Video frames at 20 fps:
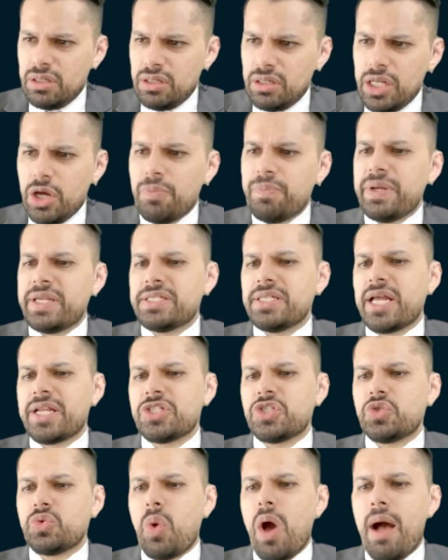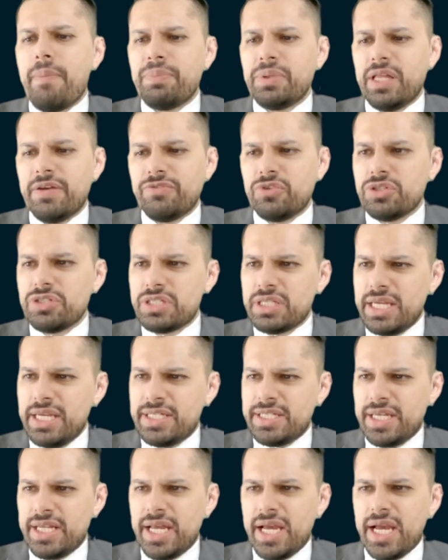Nope, it's not a swap levels.
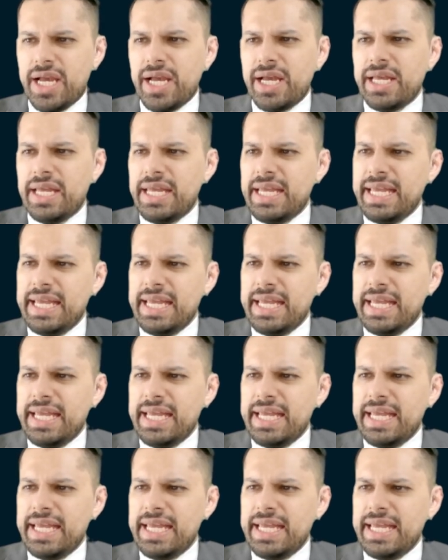Is it a